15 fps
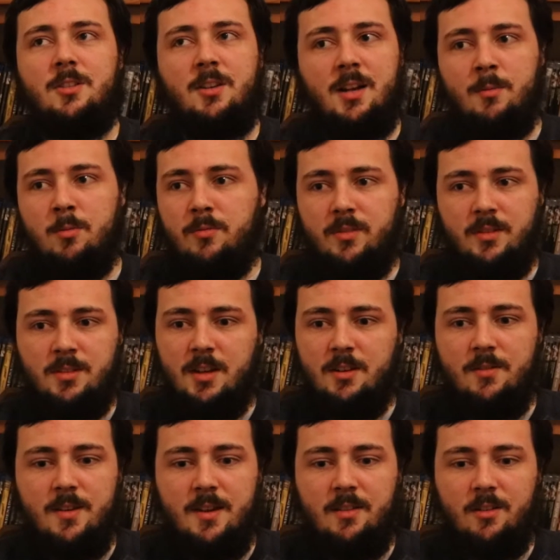a couple of things here
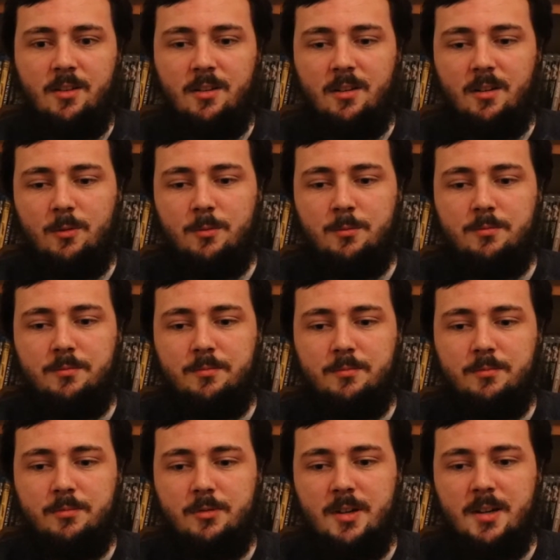and there that I will
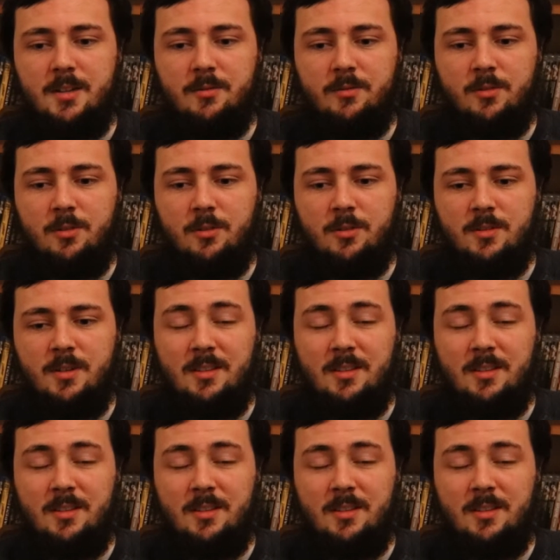praise, of course,